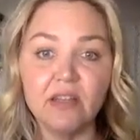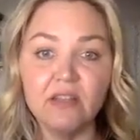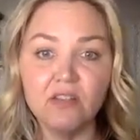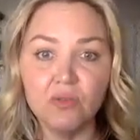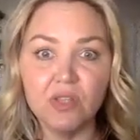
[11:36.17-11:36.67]

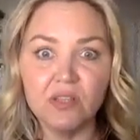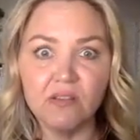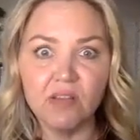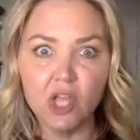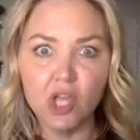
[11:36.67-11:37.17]
And so this
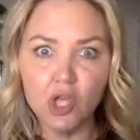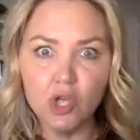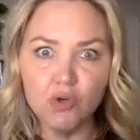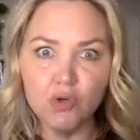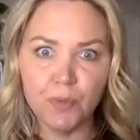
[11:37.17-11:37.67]
is a
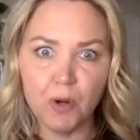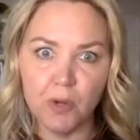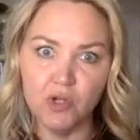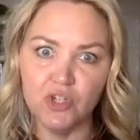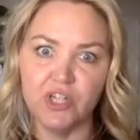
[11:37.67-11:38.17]
huge
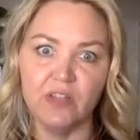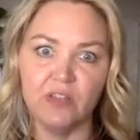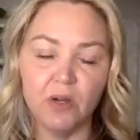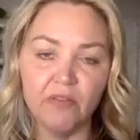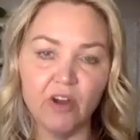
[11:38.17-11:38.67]
promotion. It's
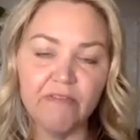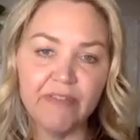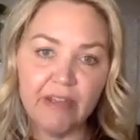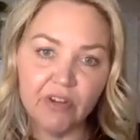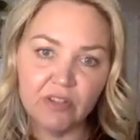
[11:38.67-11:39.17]
one of our
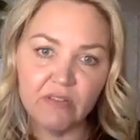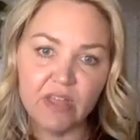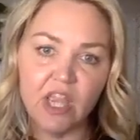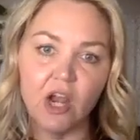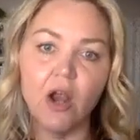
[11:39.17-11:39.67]
favorites of the
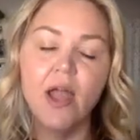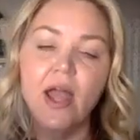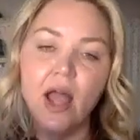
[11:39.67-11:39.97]
year.